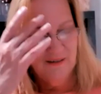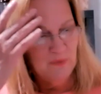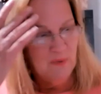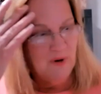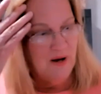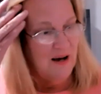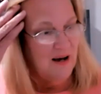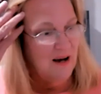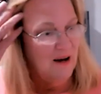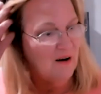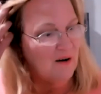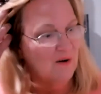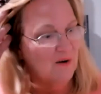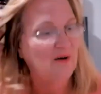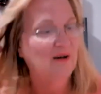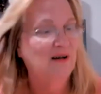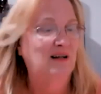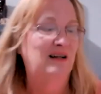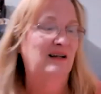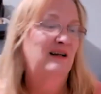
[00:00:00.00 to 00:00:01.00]
Wow.
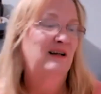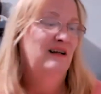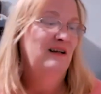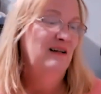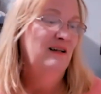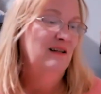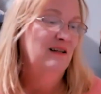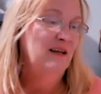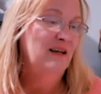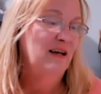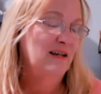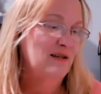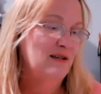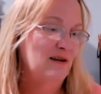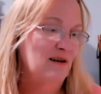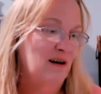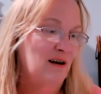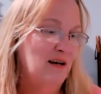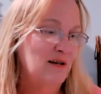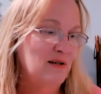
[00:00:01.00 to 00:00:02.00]
That's
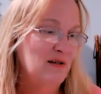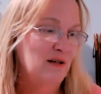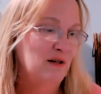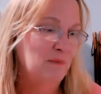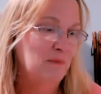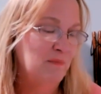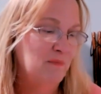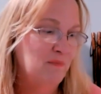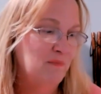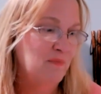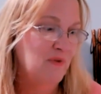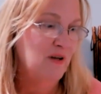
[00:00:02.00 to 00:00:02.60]
awesome.